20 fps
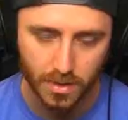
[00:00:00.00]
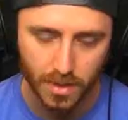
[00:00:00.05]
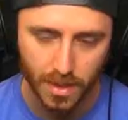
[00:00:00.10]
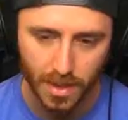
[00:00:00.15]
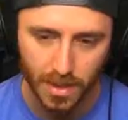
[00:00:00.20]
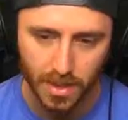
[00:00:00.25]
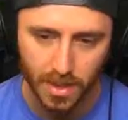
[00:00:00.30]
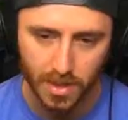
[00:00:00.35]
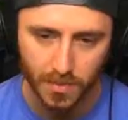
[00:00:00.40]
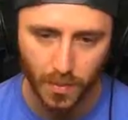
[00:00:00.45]
did
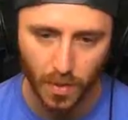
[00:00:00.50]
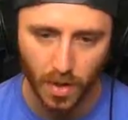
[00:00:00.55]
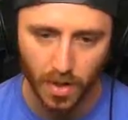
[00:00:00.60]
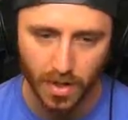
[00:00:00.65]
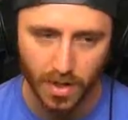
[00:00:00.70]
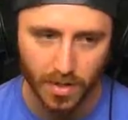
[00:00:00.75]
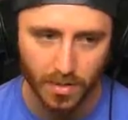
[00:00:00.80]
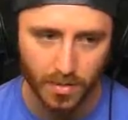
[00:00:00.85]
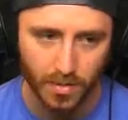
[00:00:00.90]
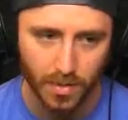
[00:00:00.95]
he spawn
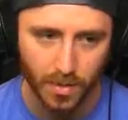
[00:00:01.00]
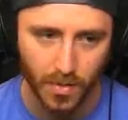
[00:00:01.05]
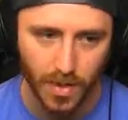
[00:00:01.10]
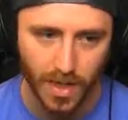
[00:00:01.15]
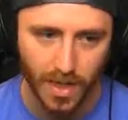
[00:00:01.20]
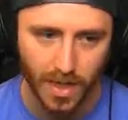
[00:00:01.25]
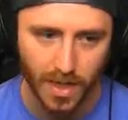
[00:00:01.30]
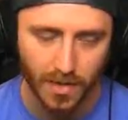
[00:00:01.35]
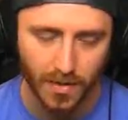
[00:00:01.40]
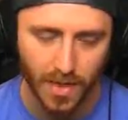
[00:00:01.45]
in? Do they?
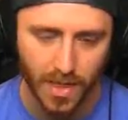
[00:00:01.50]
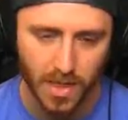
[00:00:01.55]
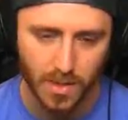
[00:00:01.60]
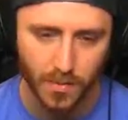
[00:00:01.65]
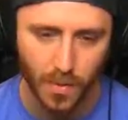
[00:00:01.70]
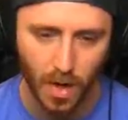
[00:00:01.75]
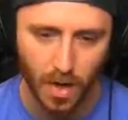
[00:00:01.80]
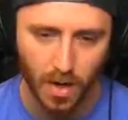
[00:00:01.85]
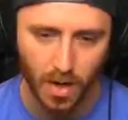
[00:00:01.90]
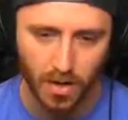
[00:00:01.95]
Can they
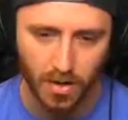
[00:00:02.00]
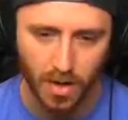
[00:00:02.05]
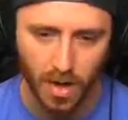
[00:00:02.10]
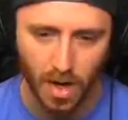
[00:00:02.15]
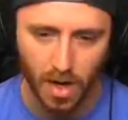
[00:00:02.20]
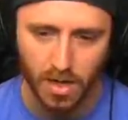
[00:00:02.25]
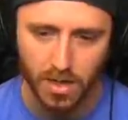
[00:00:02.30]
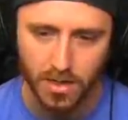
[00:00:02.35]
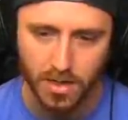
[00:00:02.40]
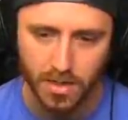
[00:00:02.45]
spawn on
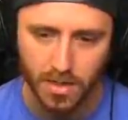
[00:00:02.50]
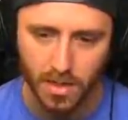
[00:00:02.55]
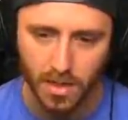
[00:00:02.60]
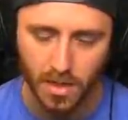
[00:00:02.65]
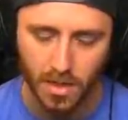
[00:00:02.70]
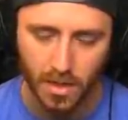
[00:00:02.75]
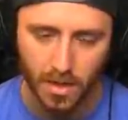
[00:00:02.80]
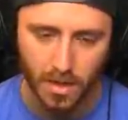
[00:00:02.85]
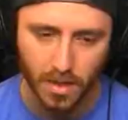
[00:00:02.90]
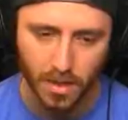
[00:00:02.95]
docks?
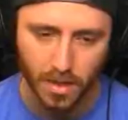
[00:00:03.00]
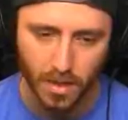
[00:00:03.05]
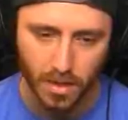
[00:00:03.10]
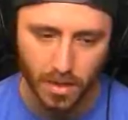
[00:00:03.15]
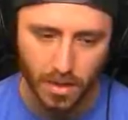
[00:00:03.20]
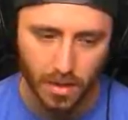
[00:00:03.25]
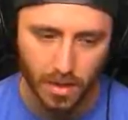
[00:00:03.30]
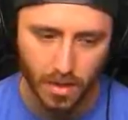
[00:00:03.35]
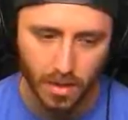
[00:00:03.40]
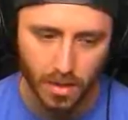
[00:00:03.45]
Spawn
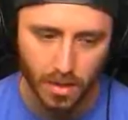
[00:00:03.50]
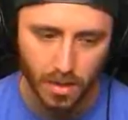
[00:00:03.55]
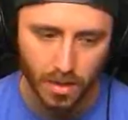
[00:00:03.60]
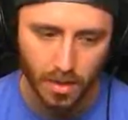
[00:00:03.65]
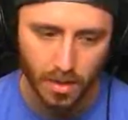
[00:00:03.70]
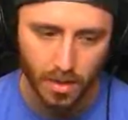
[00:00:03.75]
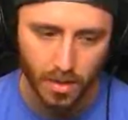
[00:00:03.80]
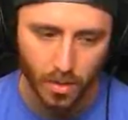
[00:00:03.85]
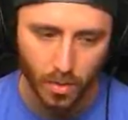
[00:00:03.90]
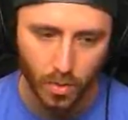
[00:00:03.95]
stairs.
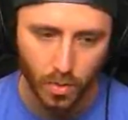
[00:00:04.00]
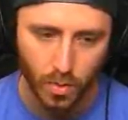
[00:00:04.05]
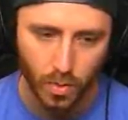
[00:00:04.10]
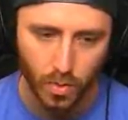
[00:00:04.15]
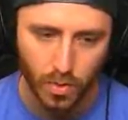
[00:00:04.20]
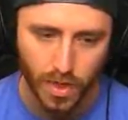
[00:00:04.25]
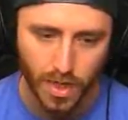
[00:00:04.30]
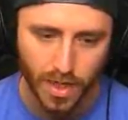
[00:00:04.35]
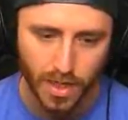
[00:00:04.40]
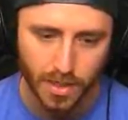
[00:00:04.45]
No. Ooh, uh,
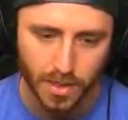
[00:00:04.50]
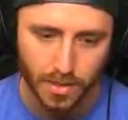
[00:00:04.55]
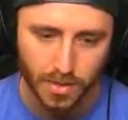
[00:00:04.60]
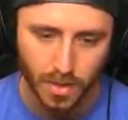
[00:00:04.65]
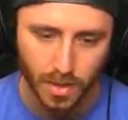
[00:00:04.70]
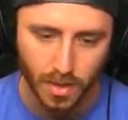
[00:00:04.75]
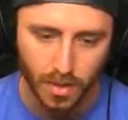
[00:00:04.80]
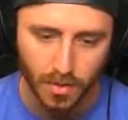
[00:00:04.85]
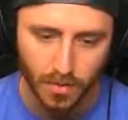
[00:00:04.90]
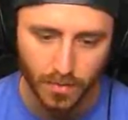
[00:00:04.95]
nice, Unless
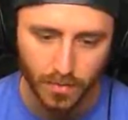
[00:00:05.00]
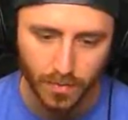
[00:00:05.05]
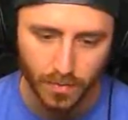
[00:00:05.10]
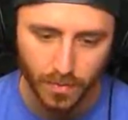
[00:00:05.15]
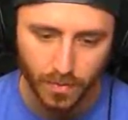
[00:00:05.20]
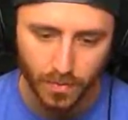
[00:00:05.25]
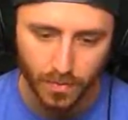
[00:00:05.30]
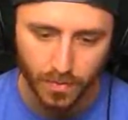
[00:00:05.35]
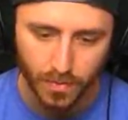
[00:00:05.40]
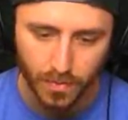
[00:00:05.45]
Trev. they have
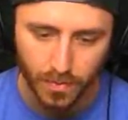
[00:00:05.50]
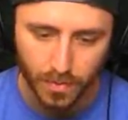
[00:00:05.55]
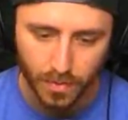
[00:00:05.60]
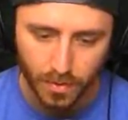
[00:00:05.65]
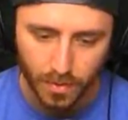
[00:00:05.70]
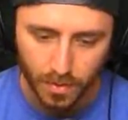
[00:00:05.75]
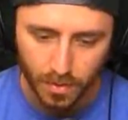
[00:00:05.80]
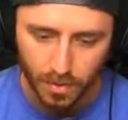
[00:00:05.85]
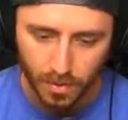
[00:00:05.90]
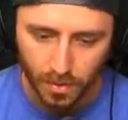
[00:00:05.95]
B. Got a
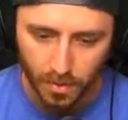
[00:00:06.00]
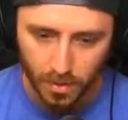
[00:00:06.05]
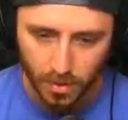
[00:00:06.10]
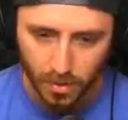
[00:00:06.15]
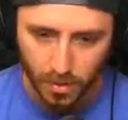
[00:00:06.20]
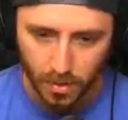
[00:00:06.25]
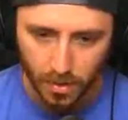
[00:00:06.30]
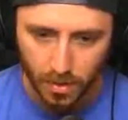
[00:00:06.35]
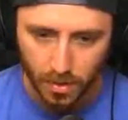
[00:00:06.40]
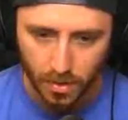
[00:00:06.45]
hit in marker. Case,
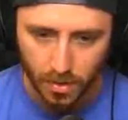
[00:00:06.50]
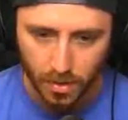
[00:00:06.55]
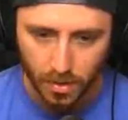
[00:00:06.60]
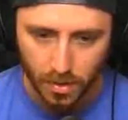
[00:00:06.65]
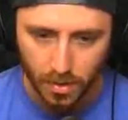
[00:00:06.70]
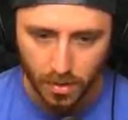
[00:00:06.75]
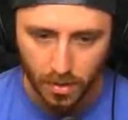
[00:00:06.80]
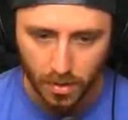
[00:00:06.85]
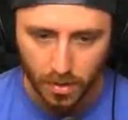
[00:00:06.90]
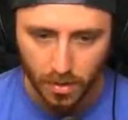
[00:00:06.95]
they, can,
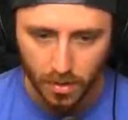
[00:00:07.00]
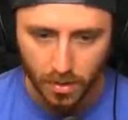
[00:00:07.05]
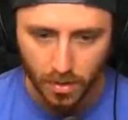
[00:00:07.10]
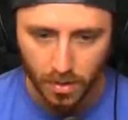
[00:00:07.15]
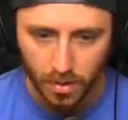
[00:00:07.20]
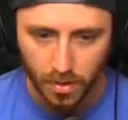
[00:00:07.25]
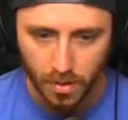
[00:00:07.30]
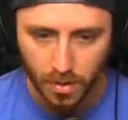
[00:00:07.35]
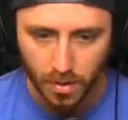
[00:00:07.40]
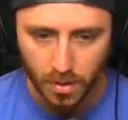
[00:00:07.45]
they can spawn
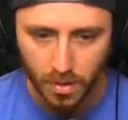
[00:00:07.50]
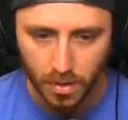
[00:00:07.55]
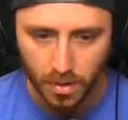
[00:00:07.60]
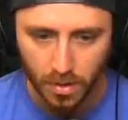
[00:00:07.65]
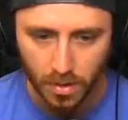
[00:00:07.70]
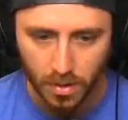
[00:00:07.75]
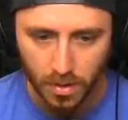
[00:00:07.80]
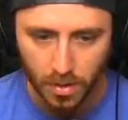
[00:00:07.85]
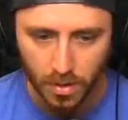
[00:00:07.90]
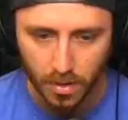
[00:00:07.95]
in docks.
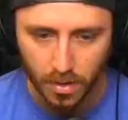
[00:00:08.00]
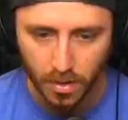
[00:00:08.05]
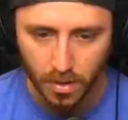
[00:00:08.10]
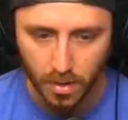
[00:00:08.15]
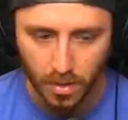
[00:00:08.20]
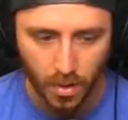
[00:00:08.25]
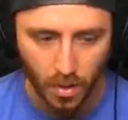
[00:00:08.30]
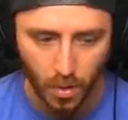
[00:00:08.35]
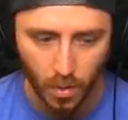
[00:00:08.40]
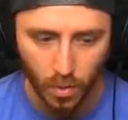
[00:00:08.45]
Yeah.
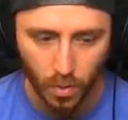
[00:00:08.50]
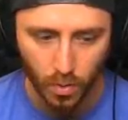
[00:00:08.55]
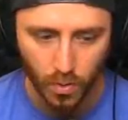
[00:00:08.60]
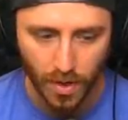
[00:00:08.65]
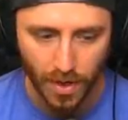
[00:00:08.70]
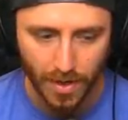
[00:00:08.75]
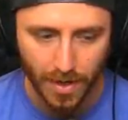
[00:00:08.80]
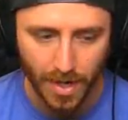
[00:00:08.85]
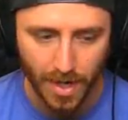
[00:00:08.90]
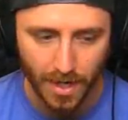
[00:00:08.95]
Ooh,
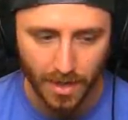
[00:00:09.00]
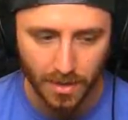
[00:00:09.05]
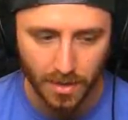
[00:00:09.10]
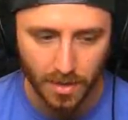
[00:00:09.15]
that nade